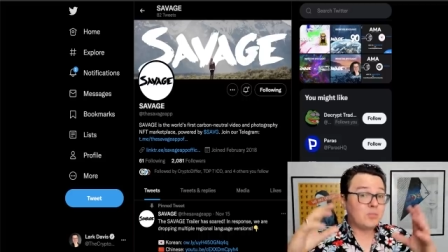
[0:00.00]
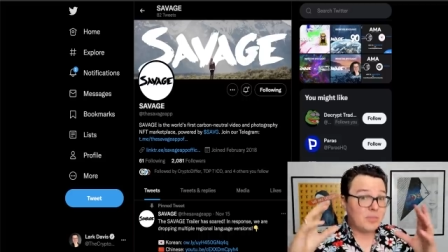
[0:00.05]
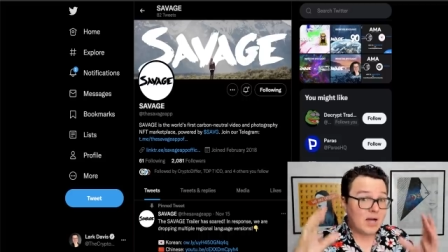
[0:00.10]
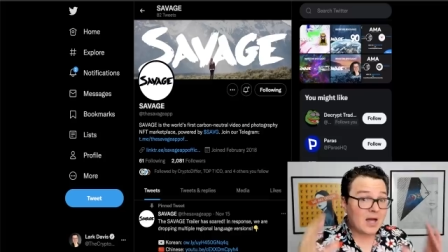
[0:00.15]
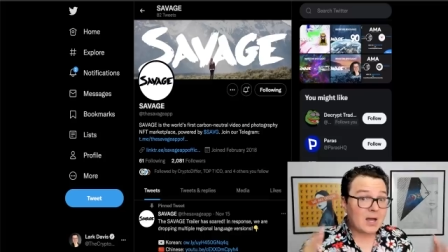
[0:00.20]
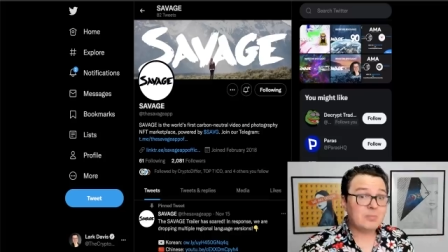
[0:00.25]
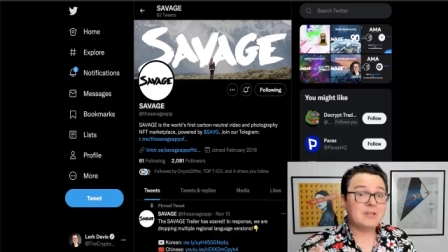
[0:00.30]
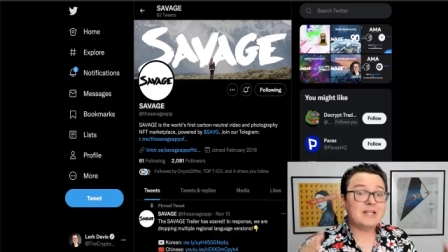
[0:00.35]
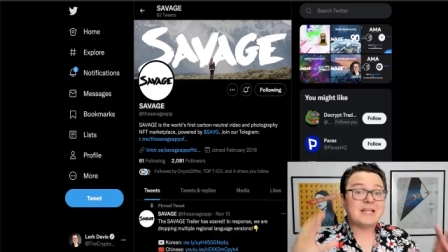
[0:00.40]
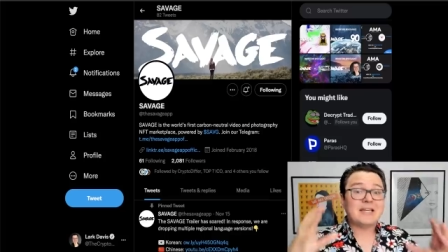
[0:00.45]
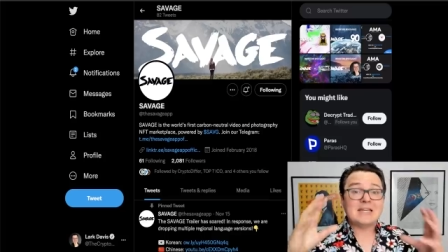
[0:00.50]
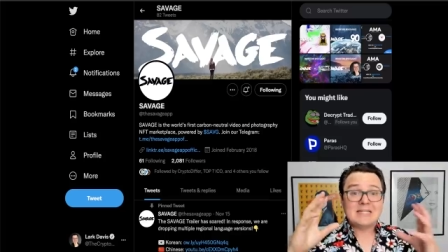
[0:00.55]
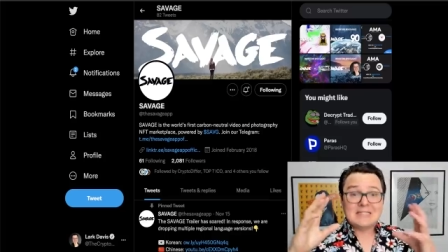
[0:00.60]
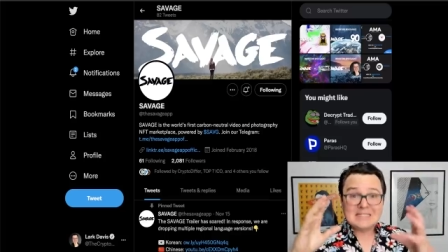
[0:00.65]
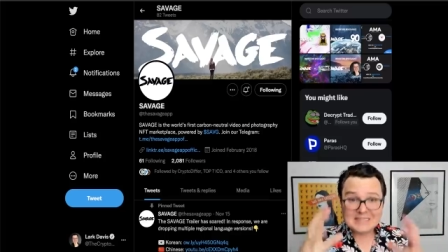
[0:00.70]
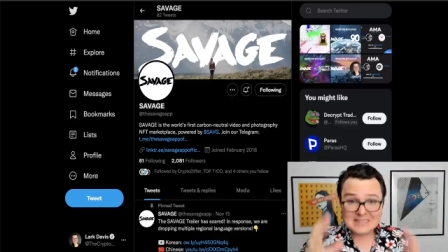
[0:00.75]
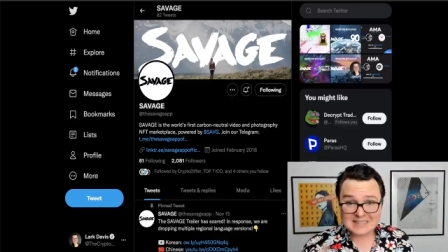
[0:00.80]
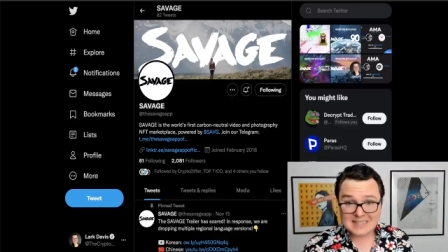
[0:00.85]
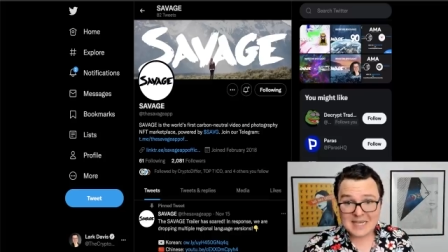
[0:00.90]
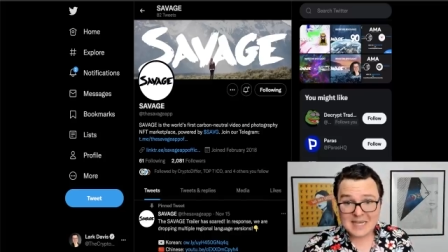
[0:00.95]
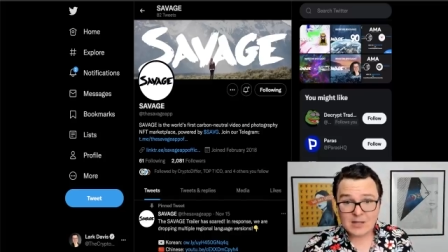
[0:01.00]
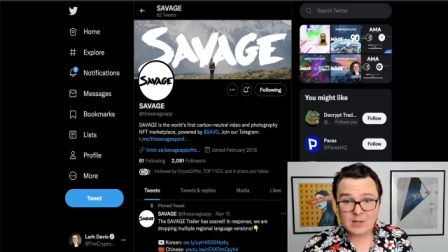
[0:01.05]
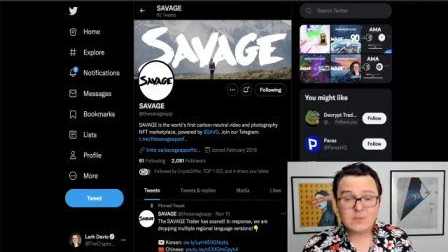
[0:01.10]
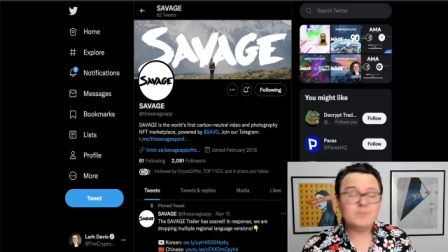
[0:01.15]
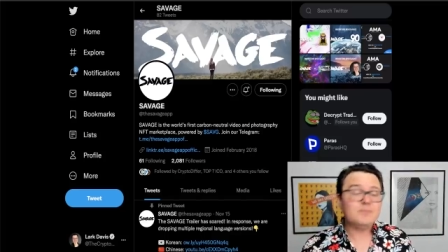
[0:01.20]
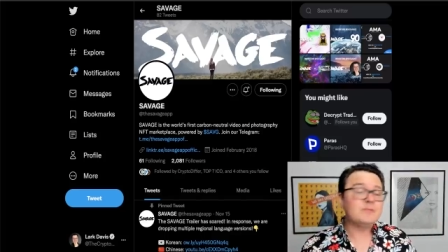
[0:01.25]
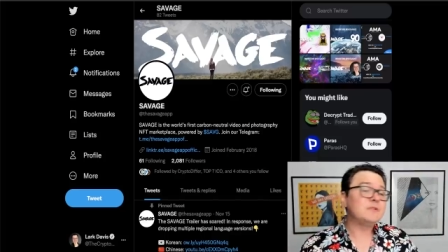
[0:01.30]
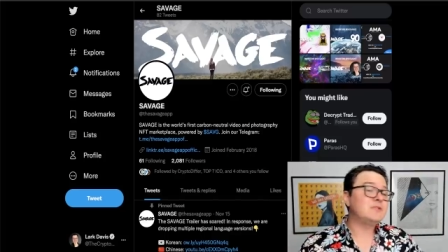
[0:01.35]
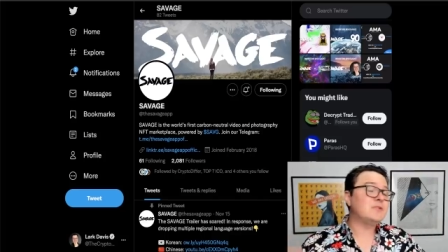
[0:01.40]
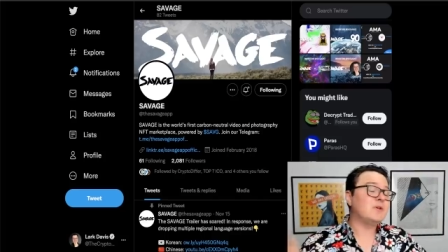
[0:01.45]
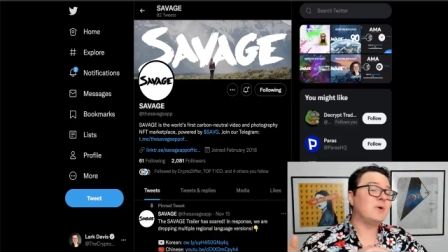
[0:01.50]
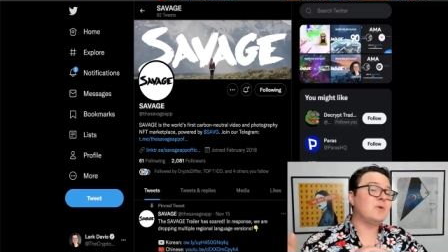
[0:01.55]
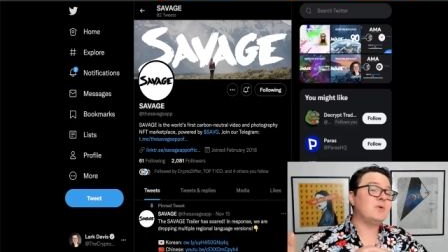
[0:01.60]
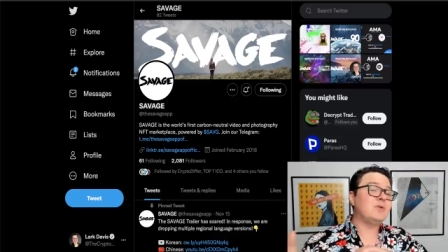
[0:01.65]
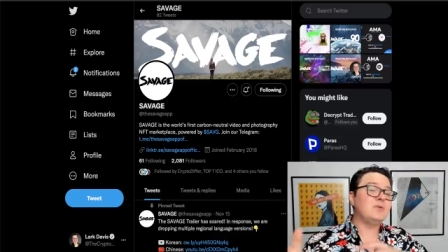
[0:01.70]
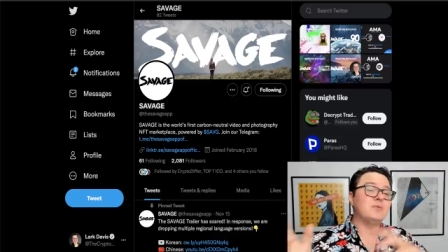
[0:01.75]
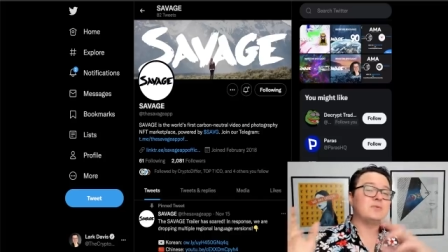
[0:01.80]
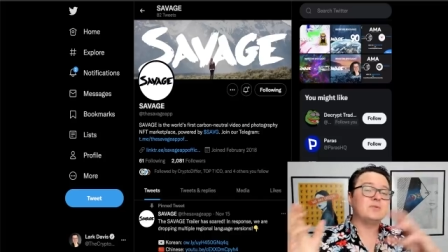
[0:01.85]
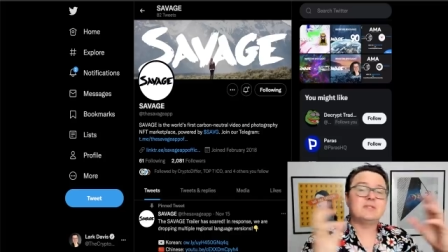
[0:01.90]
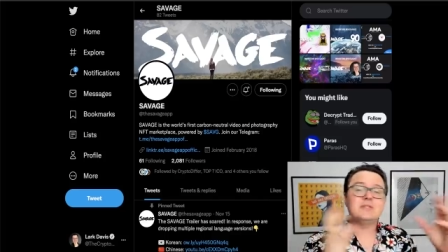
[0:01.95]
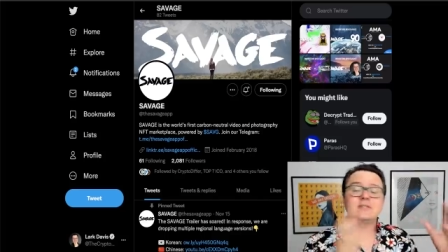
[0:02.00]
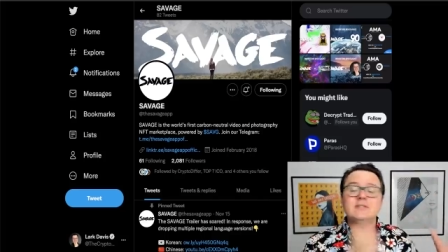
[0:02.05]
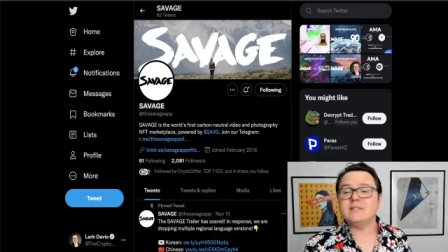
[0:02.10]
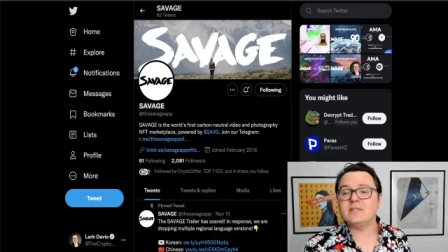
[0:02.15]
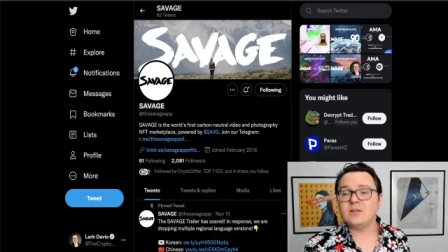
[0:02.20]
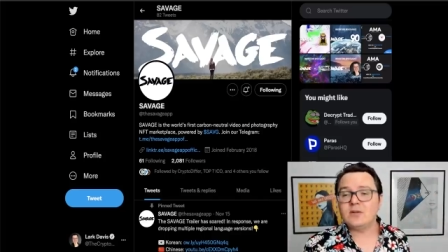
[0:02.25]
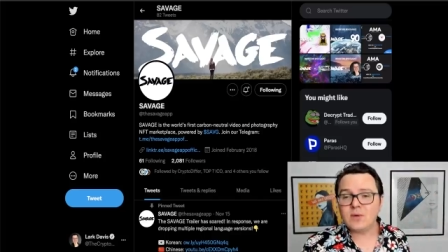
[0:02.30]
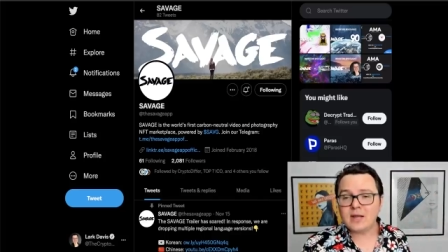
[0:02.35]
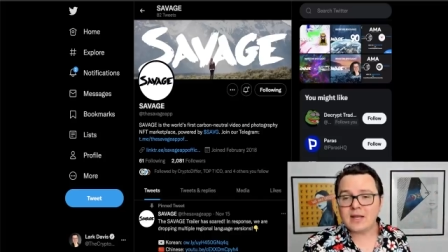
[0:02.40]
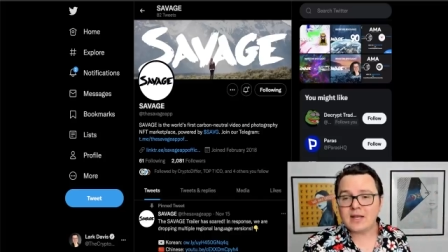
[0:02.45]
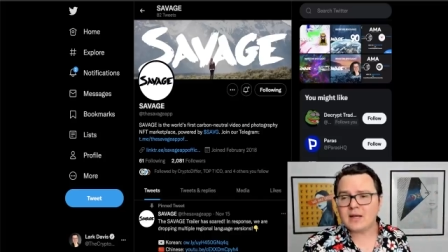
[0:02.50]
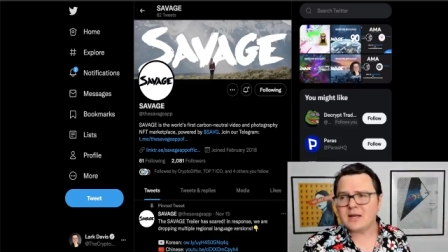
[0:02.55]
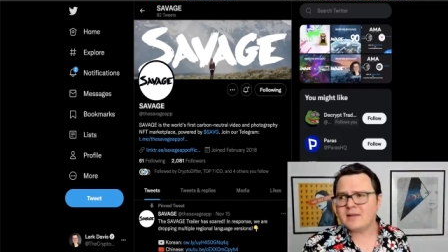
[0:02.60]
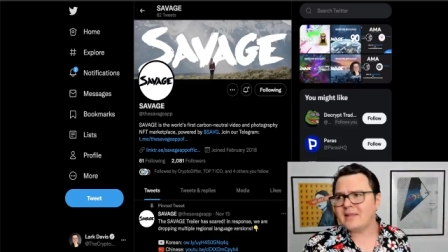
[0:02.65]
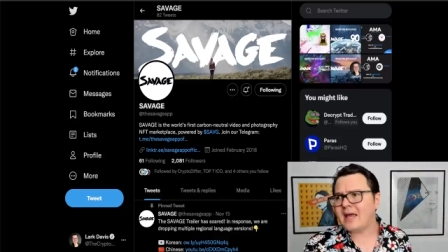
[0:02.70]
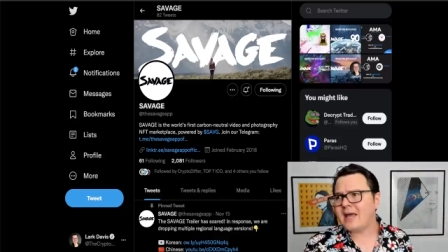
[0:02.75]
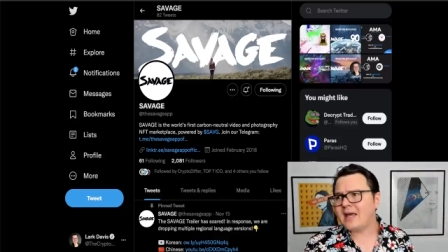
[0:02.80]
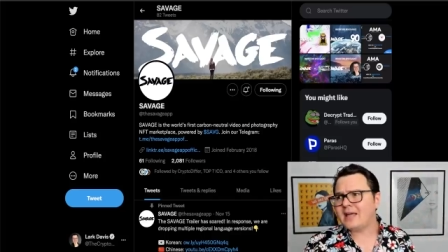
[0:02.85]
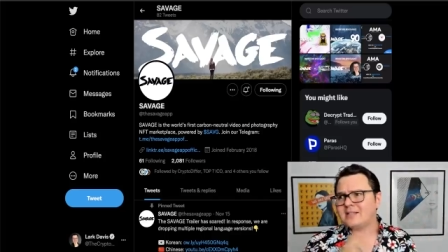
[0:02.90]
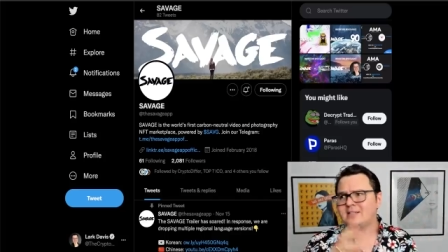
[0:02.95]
public sale, so you're still waiting on that.